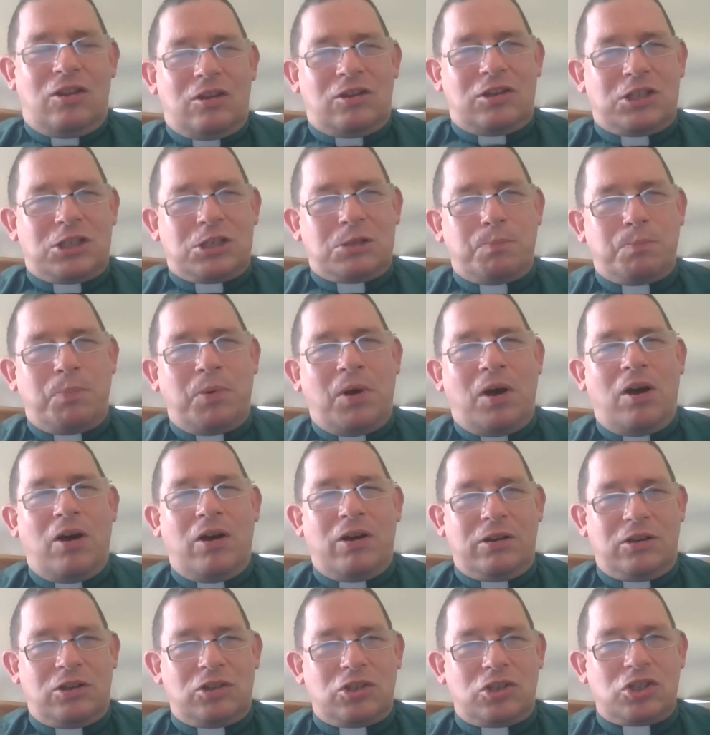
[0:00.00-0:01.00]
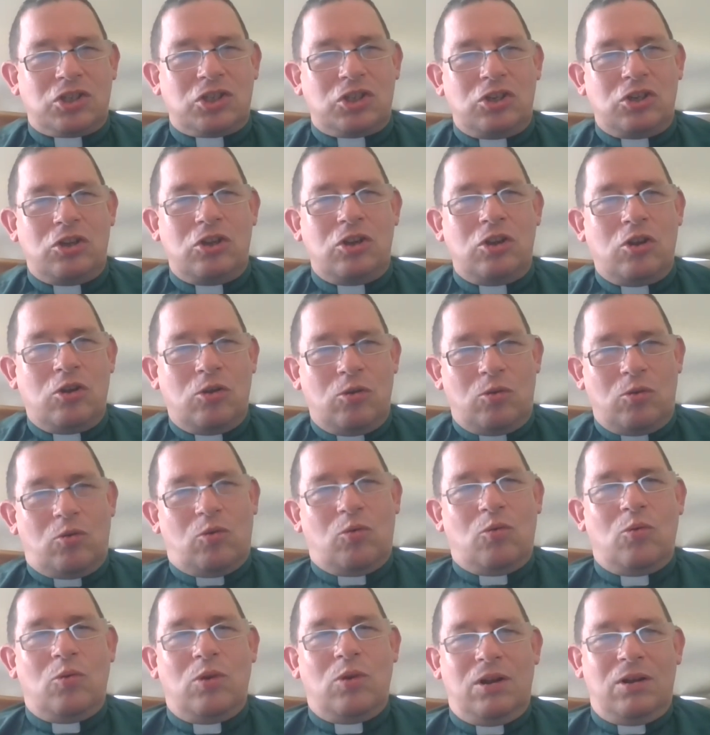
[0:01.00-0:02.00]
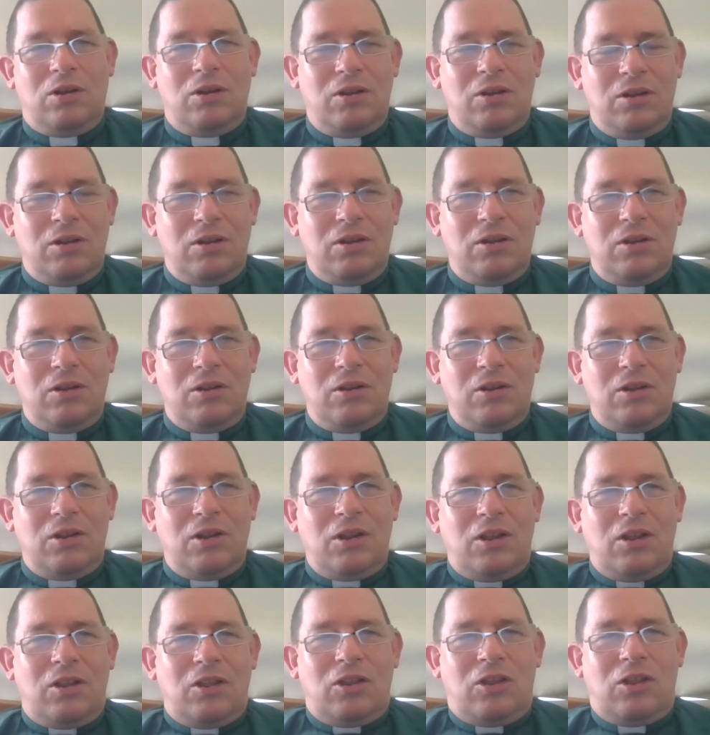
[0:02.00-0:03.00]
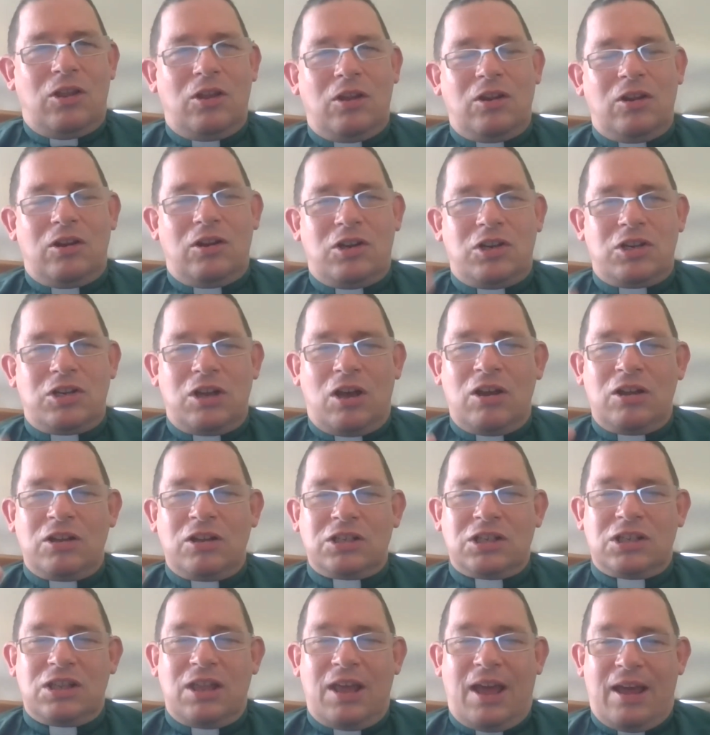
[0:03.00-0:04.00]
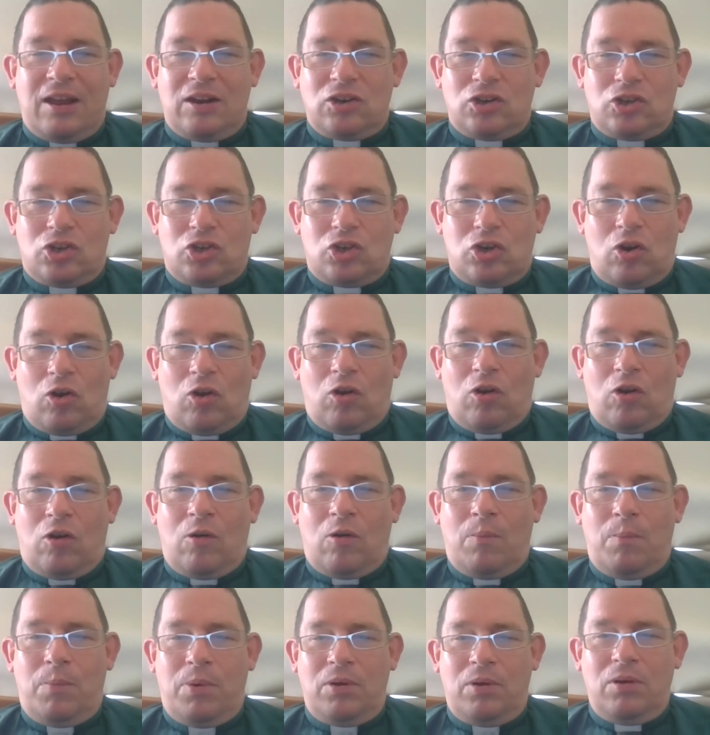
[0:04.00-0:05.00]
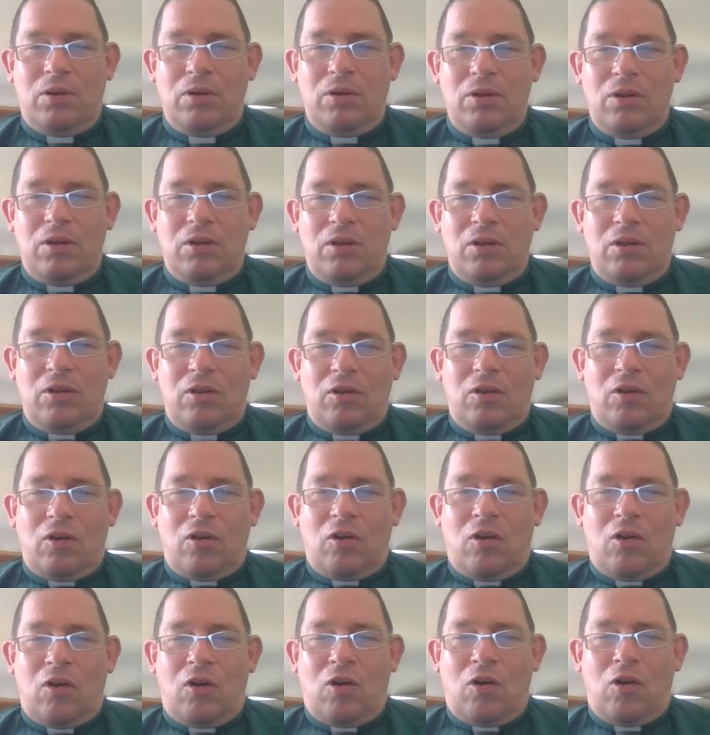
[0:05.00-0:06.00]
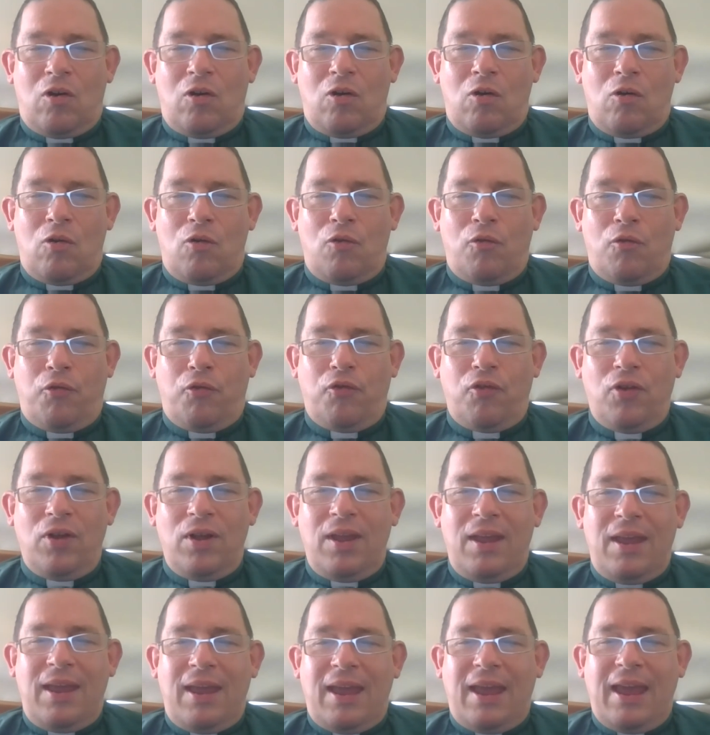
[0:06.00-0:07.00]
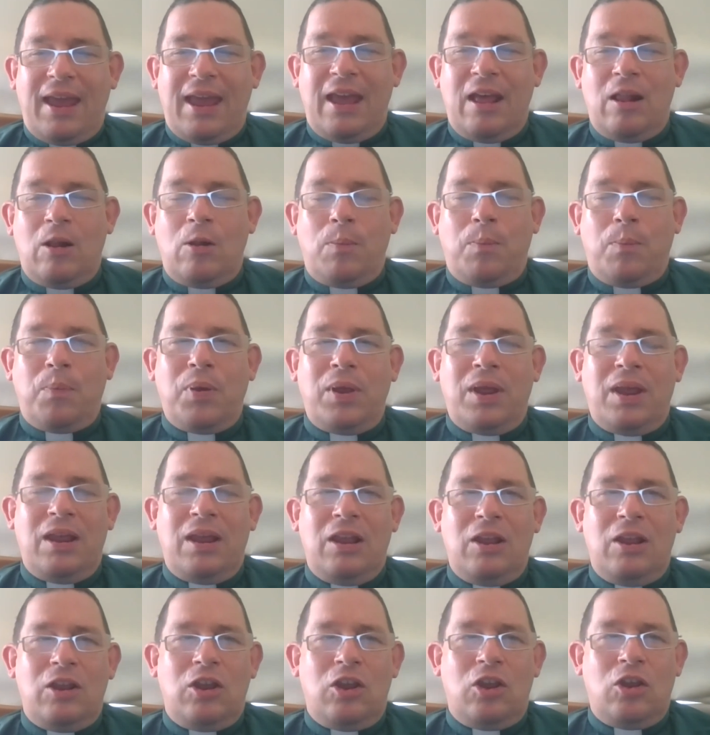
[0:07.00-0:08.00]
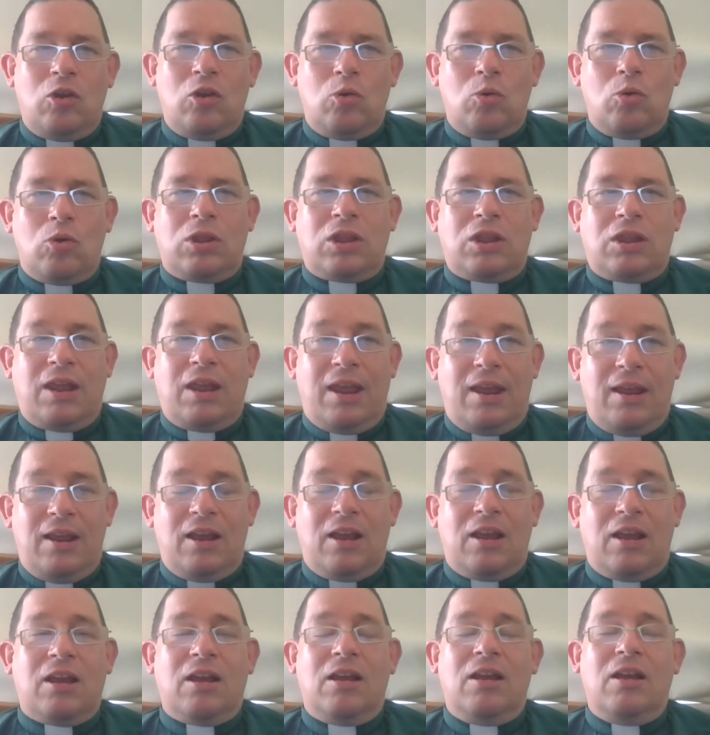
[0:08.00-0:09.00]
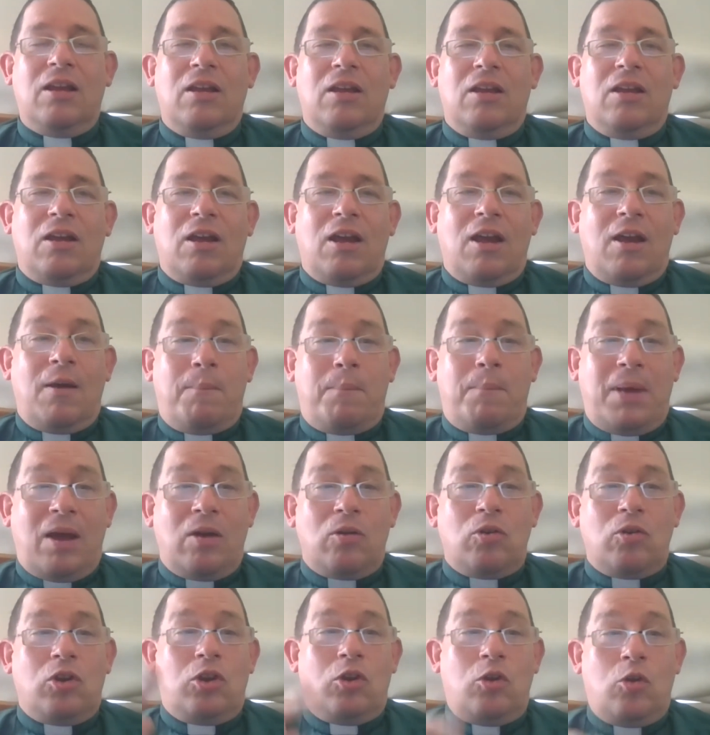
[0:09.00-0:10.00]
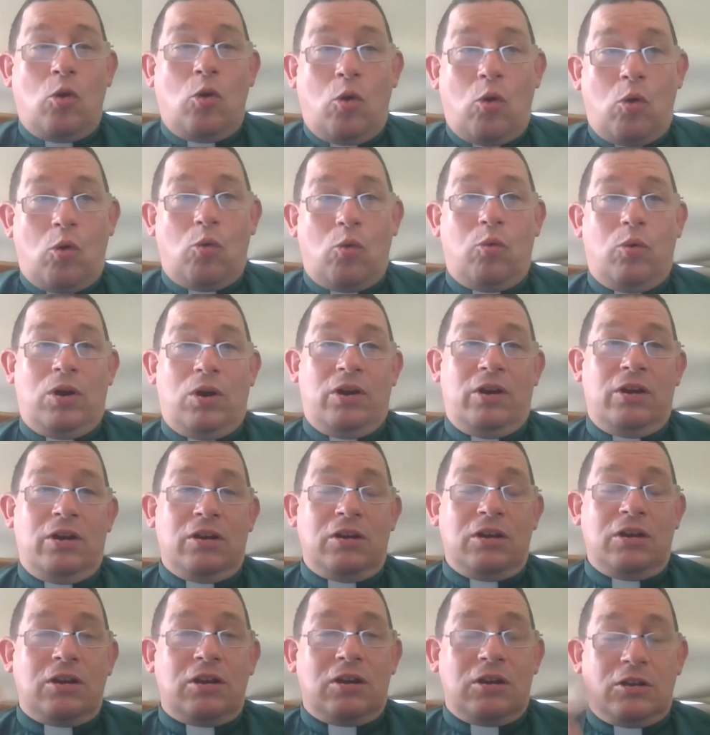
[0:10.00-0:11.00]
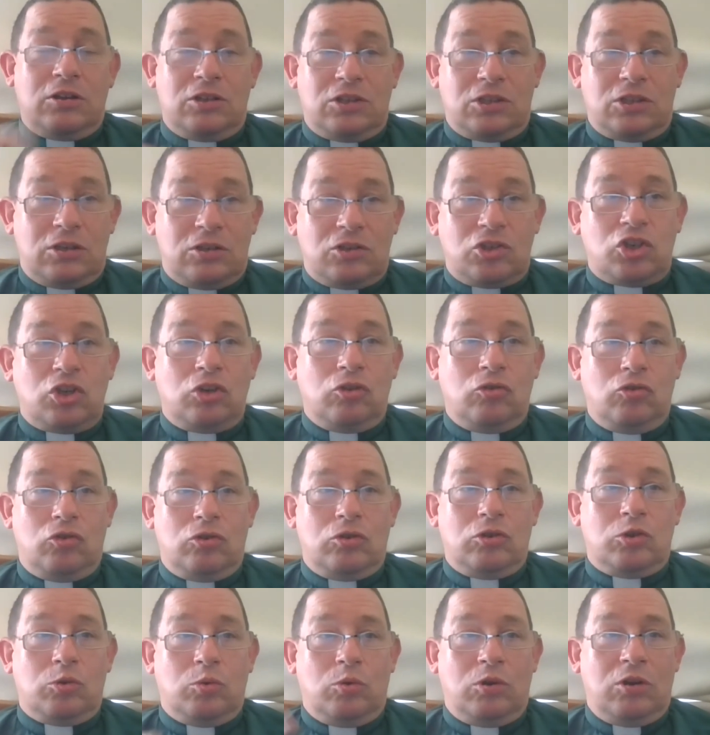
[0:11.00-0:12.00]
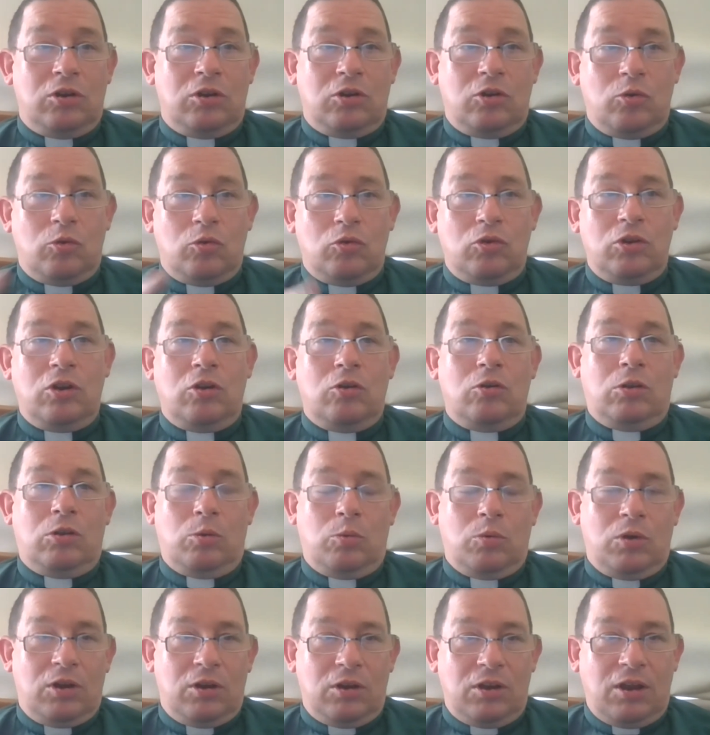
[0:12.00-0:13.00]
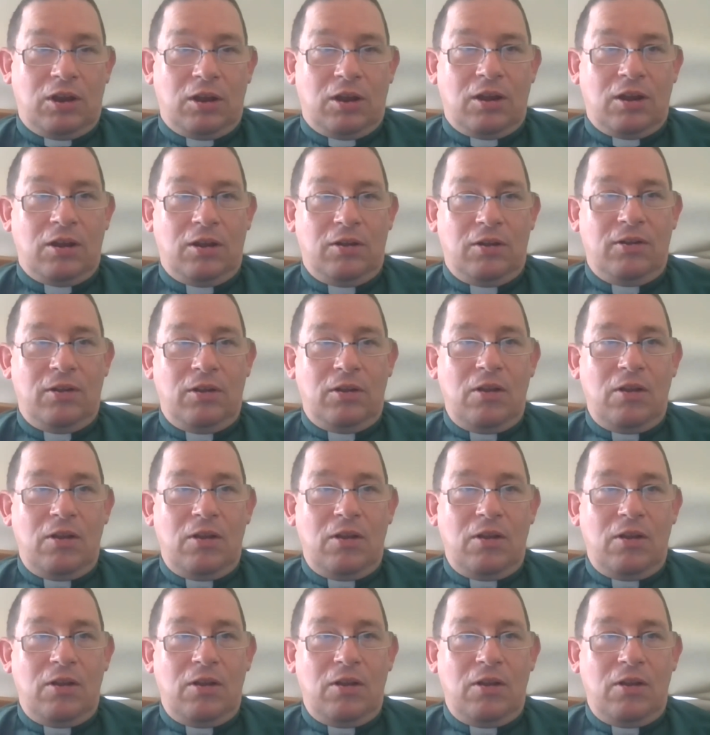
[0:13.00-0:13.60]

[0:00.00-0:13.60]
sparks you, that does that job of helping you think about your work as a children's worker or youth worker,